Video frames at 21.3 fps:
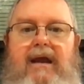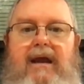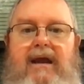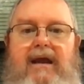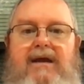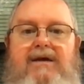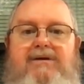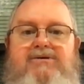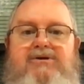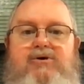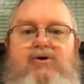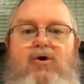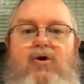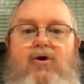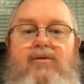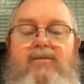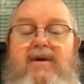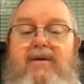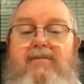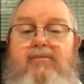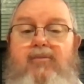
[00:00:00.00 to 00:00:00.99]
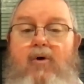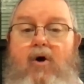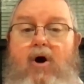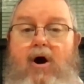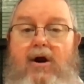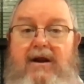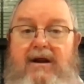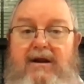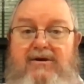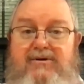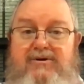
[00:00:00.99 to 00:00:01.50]
is going to be
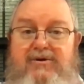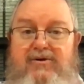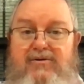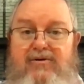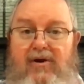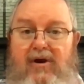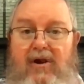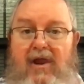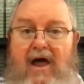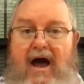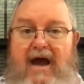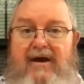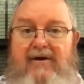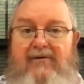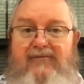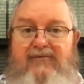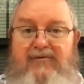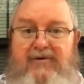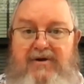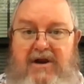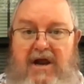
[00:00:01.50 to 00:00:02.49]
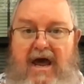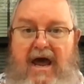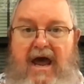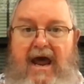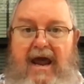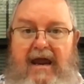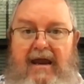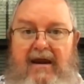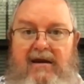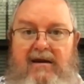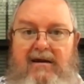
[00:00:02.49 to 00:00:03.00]
brought into the light of
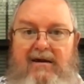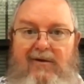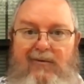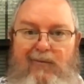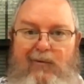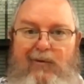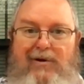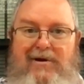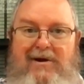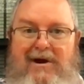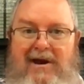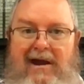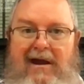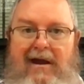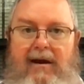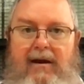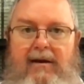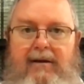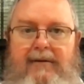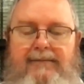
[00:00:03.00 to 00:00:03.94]
day one day.